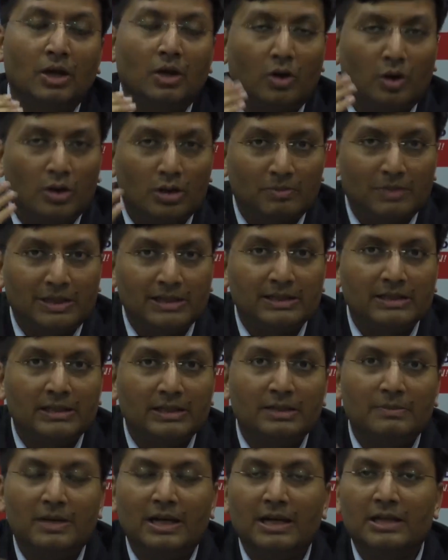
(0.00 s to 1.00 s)
or a monthly
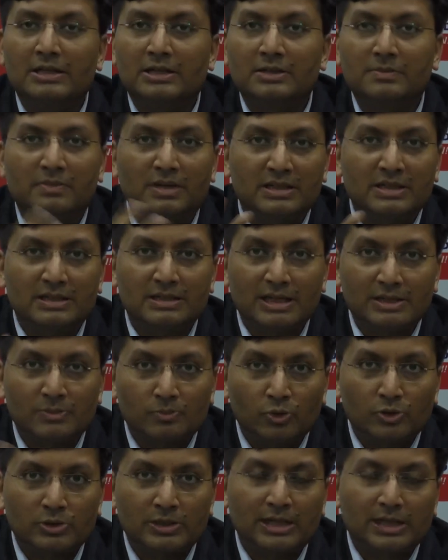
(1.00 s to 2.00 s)
rebalancing basis, as
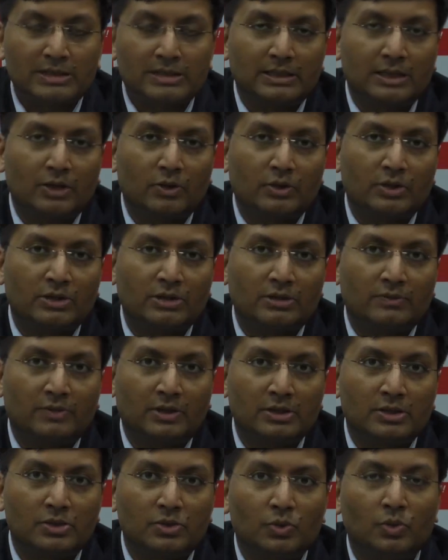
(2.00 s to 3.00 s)
most asset allocation
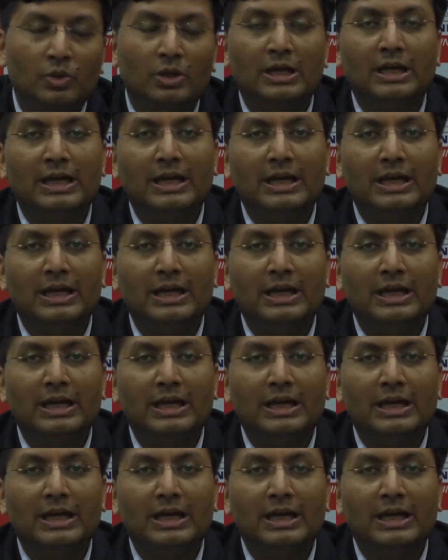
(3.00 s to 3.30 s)
funds do.